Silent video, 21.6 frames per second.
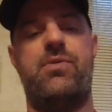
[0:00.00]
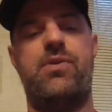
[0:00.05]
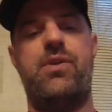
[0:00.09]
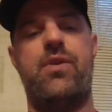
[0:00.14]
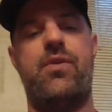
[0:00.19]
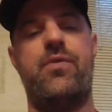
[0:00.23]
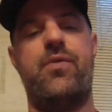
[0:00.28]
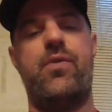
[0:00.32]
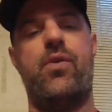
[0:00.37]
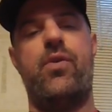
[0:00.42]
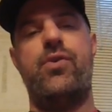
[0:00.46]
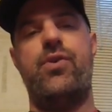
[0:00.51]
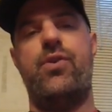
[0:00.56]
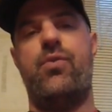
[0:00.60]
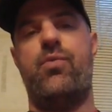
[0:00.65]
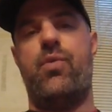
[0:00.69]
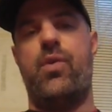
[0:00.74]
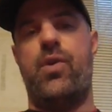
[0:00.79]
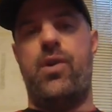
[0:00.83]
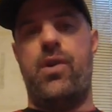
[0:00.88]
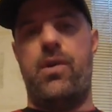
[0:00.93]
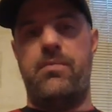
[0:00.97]
When you're throwing your
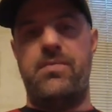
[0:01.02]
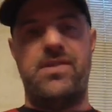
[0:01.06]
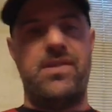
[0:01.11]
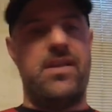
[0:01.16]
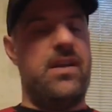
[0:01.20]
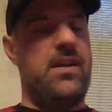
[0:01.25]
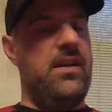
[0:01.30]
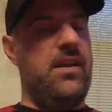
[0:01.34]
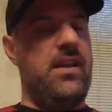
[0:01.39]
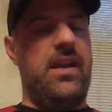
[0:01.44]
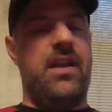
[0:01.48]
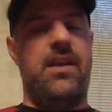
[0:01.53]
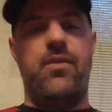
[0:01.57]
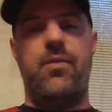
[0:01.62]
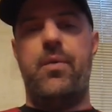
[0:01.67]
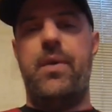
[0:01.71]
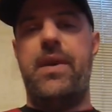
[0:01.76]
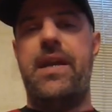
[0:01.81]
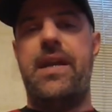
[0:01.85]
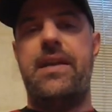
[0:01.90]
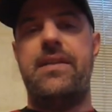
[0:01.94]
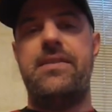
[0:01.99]
worms in
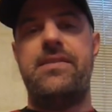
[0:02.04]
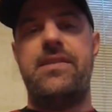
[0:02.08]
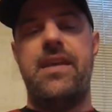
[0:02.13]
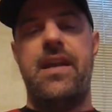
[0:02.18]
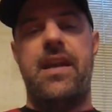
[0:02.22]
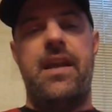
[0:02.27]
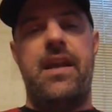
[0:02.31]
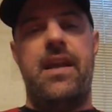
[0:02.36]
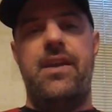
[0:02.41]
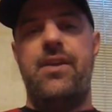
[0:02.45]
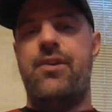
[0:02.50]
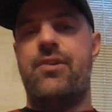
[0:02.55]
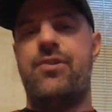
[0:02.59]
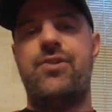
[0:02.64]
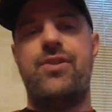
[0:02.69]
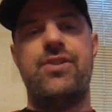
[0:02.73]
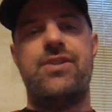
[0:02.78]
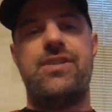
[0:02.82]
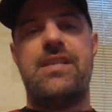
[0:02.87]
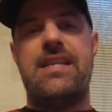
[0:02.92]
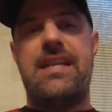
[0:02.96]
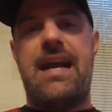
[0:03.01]
weeds, you're
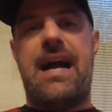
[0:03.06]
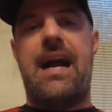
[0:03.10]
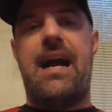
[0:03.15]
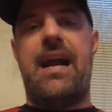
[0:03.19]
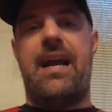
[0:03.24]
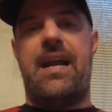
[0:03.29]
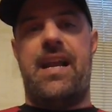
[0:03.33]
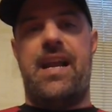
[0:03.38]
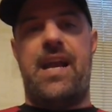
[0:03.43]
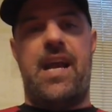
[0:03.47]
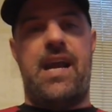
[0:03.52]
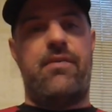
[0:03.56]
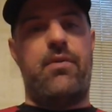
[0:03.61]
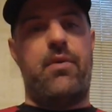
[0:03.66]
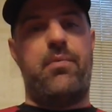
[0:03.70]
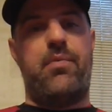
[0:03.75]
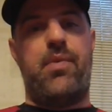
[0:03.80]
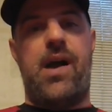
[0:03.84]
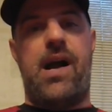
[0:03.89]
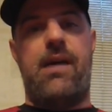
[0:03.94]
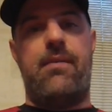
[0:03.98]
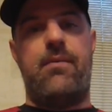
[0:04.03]
just not gonna have a
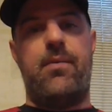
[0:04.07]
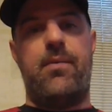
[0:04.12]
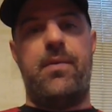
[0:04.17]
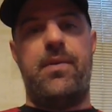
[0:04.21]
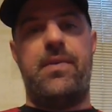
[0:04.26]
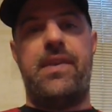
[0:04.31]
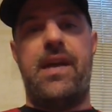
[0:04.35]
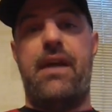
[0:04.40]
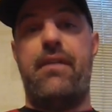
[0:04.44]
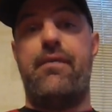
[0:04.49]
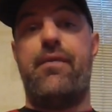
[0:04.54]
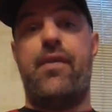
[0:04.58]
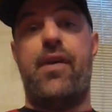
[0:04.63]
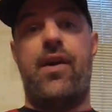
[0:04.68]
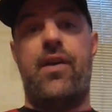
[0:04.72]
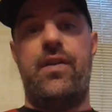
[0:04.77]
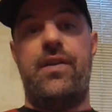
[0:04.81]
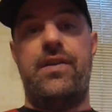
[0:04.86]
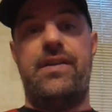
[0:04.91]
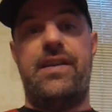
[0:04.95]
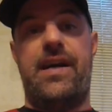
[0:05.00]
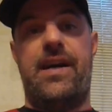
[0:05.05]
problem with that
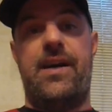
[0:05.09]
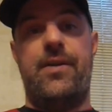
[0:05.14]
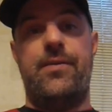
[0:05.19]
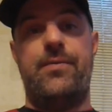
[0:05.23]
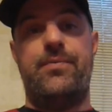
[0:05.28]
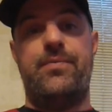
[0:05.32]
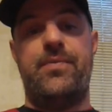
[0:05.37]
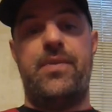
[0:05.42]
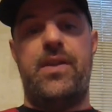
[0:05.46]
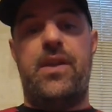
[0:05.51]
falling down.